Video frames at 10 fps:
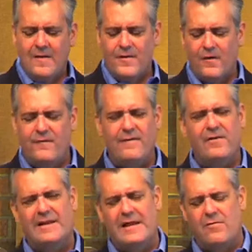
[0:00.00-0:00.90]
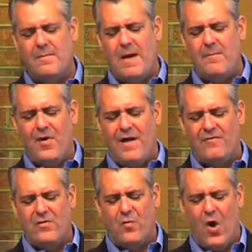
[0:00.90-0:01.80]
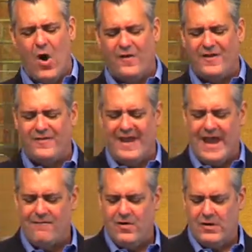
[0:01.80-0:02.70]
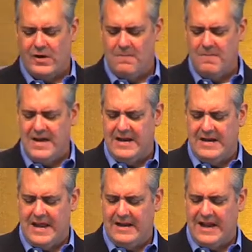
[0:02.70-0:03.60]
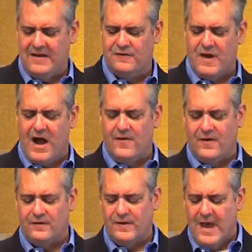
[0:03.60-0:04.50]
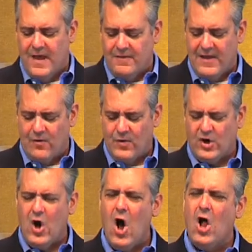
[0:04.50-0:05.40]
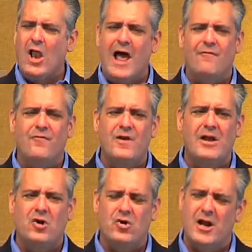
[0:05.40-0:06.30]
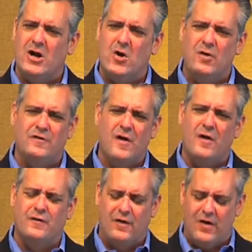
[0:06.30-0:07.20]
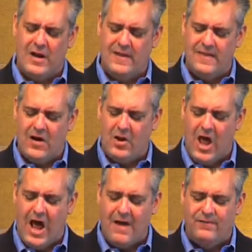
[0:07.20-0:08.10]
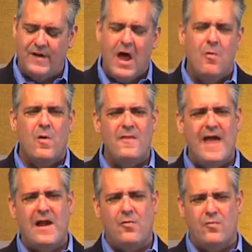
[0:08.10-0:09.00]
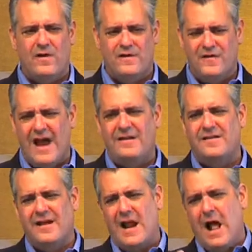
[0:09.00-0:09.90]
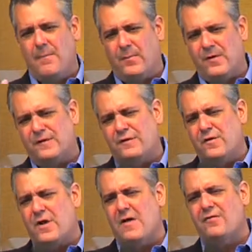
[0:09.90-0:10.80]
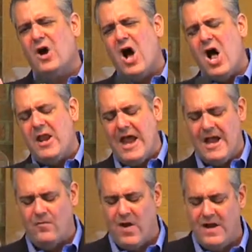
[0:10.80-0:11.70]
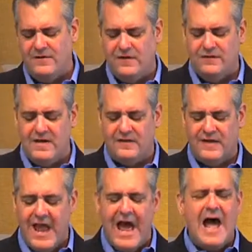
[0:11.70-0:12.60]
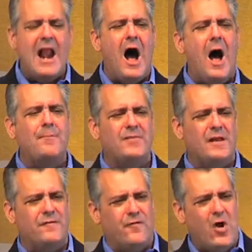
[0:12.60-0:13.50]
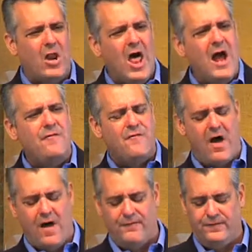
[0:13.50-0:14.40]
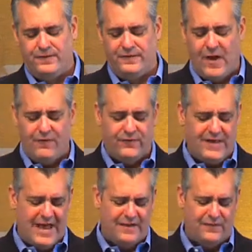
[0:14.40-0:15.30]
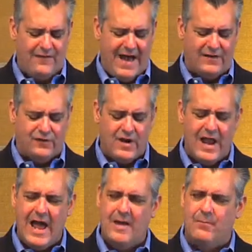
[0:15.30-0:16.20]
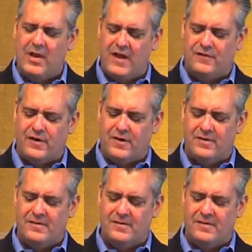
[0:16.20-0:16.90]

They'll vividly remember every wrong that they ever committed against others. They'll recall every critical juncture in their lives when they rejected a pursuit of God and righteousness and opted for a life of self satisfaction and pleasure.